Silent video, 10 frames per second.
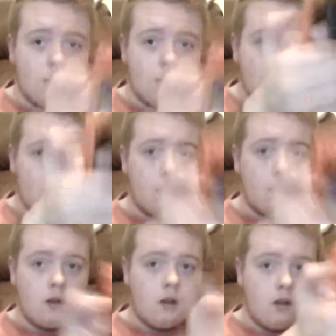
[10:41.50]

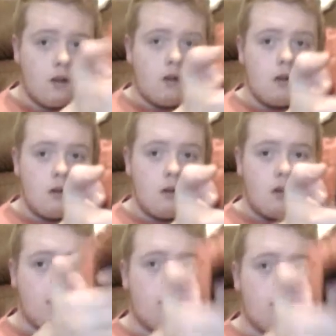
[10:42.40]

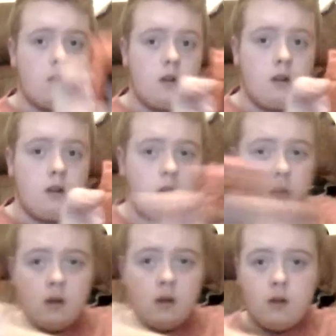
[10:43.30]

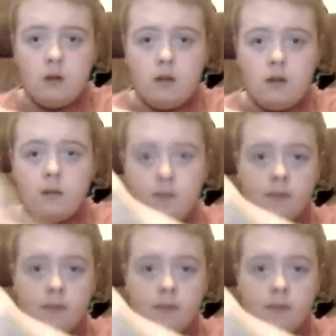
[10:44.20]
Nothing is said.